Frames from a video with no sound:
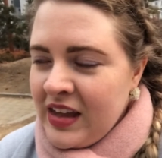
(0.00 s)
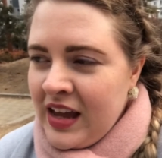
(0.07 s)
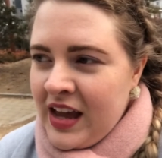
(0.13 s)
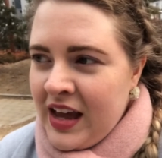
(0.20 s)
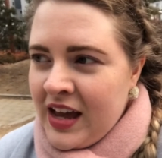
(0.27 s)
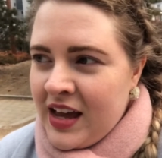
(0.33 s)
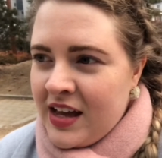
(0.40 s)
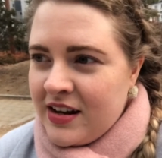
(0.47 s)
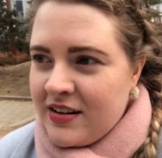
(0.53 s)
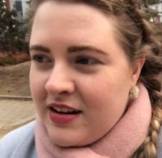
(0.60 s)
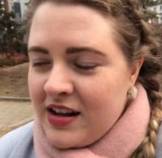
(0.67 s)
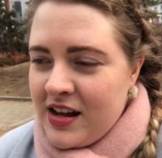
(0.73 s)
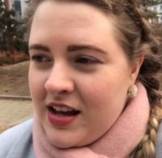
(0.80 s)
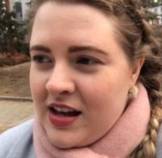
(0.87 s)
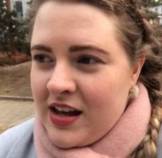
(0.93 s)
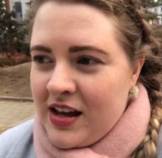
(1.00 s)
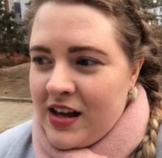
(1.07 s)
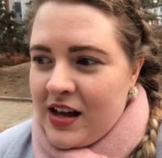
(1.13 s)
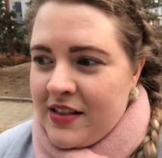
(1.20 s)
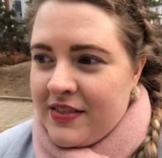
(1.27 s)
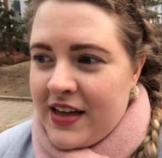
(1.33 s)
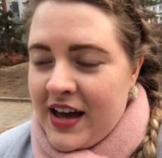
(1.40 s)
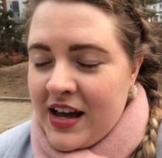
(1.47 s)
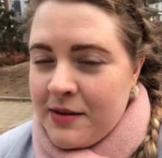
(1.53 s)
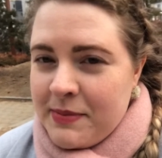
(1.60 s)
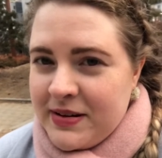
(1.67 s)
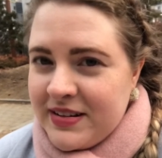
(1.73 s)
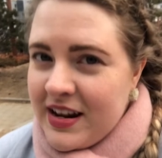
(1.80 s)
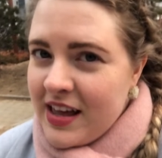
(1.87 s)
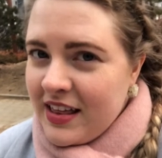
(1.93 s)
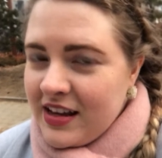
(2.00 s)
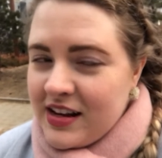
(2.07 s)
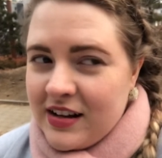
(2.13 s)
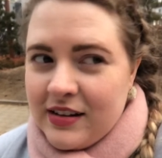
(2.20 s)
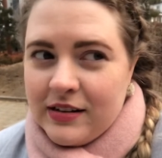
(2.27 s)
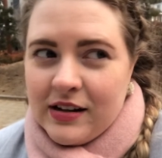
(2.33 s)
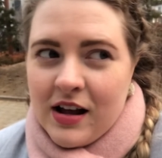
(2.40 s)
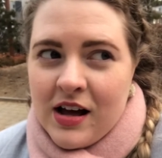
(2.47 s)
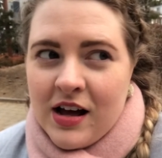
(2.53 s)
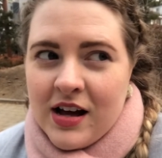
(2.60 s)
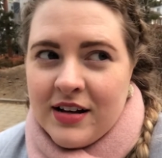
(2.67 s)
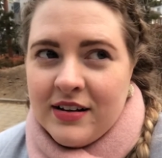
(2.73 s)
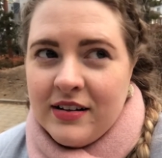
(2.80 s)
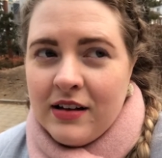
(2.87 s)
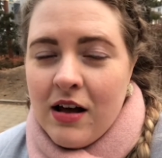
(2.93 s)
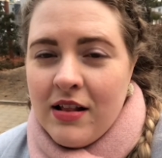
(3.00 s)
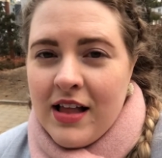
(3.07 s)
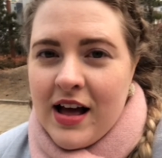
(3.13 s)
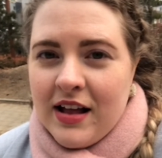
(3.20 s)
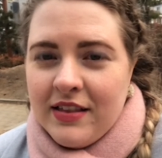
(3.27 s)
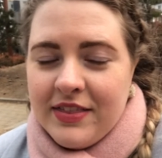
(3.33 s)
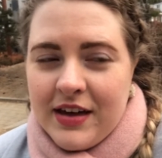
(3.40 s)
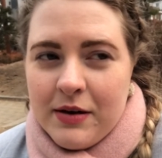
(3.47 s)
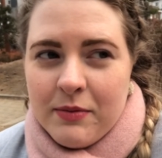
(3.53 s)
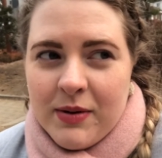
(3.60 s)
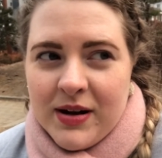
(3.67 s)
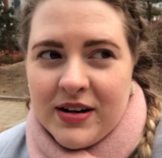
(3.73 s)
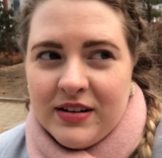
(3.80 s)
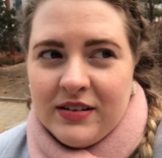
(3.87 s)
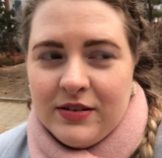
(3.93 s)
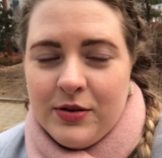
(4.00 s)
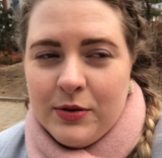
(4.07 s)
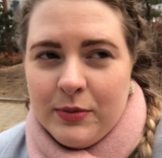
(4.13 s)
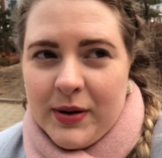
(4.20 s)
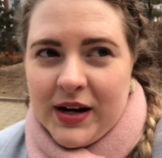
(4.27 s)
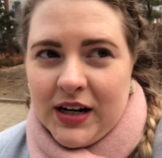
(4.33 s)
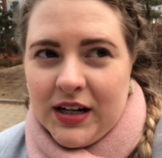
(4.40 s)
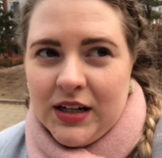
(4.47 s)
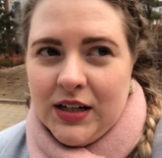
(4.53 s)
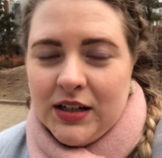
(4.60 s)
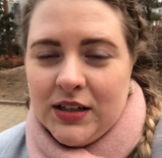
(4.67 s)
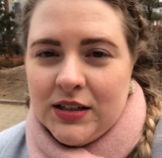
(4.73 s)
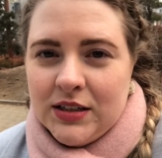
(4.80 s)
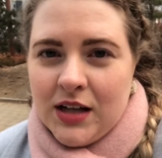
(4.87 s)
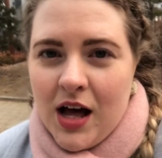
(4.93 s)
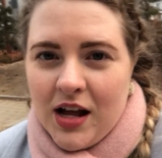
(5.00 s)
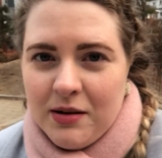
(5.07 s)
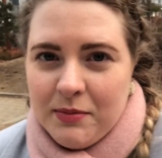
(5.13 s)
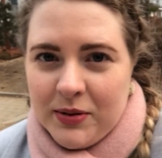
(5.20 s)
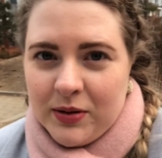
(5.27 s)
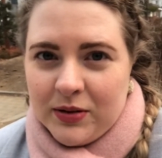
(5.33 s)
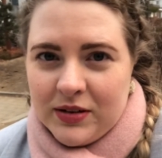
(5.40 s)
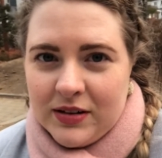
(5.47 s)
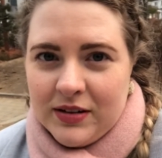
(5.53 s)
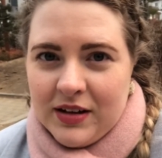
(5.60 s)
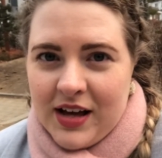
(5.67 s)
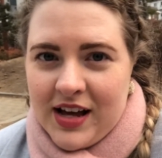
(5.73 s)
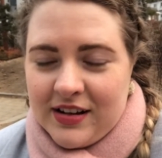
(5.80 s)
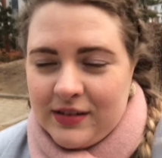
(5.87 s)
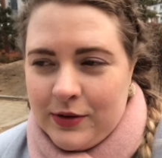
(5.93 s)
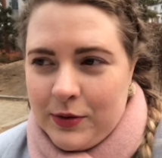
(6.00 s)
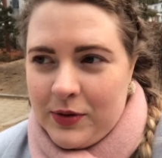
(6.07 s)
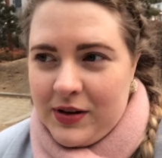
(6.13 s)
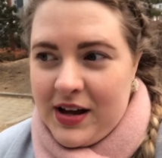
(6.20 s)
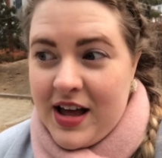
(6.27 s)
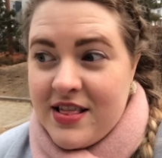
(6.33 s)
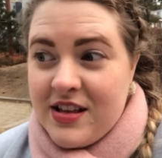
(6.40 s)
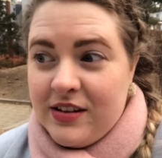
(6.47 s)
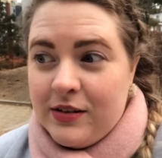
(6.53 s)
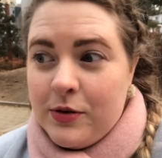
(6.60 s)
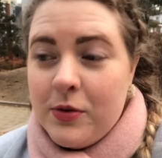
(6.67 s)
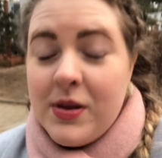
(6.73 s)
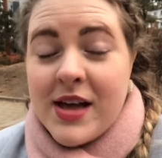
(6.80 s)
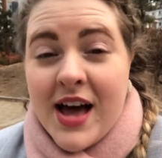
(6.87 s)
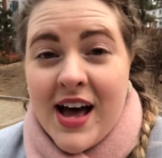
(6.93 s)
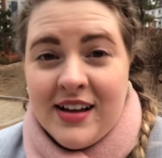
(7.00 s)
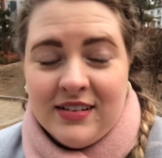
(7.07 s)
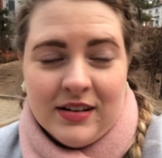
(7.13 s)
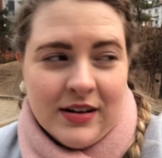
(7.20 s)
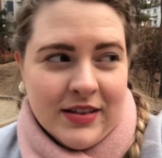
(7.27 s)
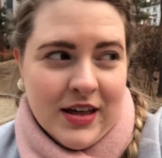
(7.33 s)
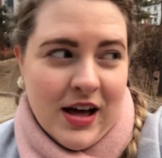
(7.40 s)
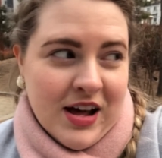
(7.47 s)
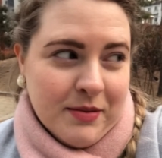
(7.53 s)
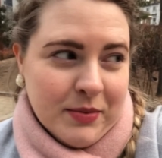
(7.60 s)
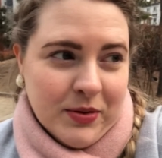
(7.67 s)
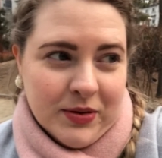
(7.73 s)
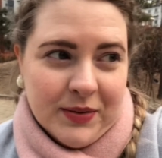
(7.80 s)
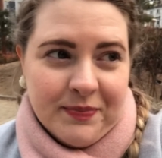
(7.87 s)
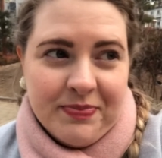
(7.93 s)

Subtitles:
And they had been telling us on Seollal they want us to wear hanbok at school, and the school has all the hanbok.